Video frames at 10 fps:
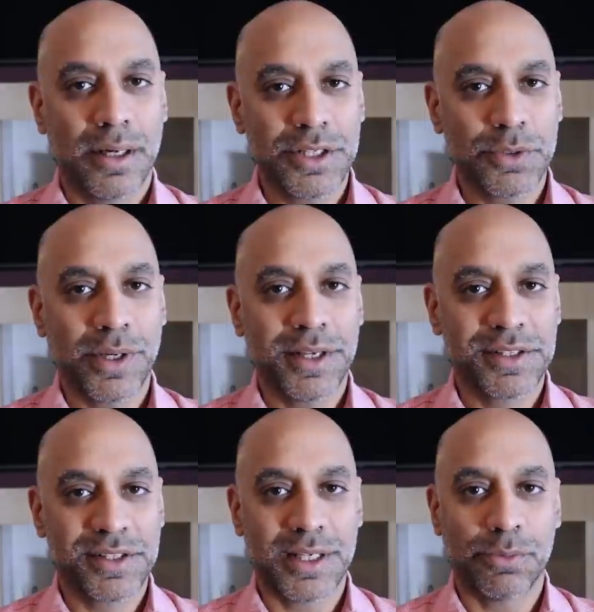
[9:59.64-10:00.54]
I just wanted to
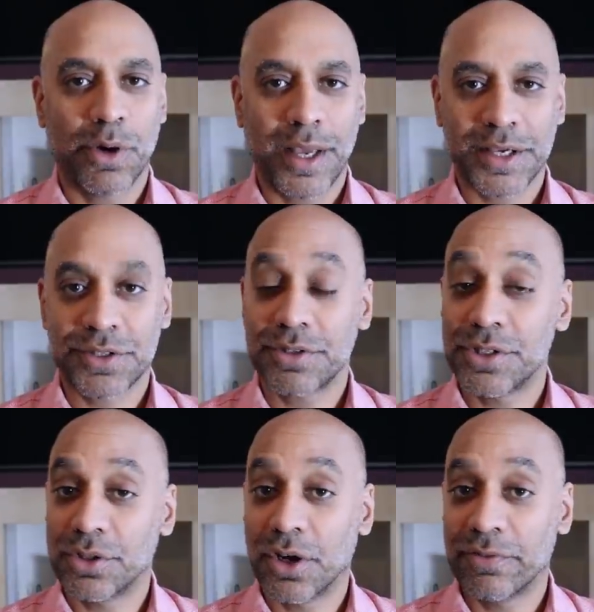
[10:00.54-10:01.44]
see what extra
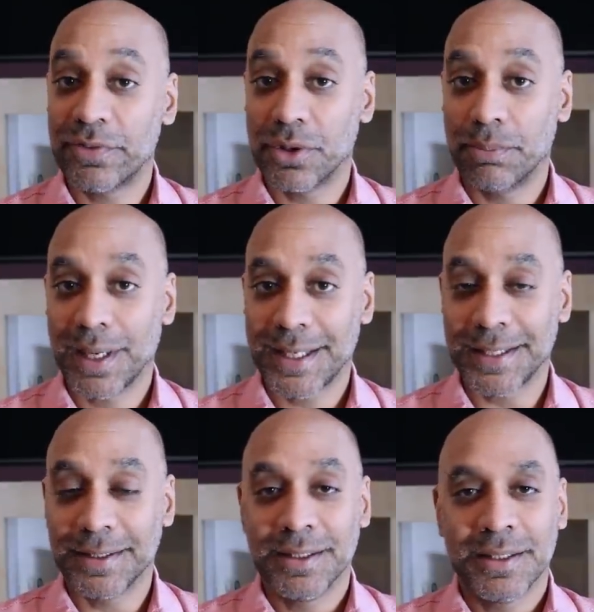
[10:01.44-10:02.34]
you got for your
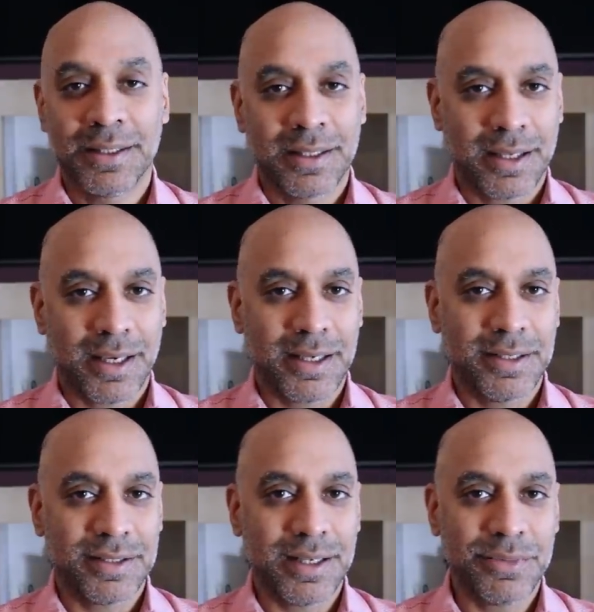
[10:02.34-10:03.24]
money. And
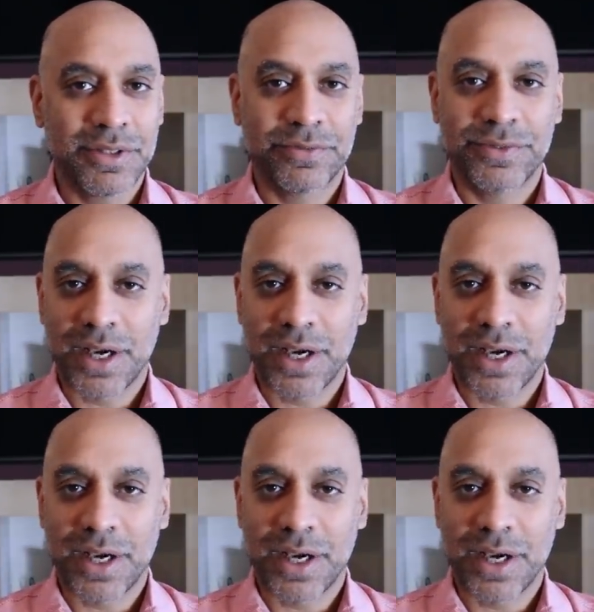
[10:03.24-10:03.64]
in terms of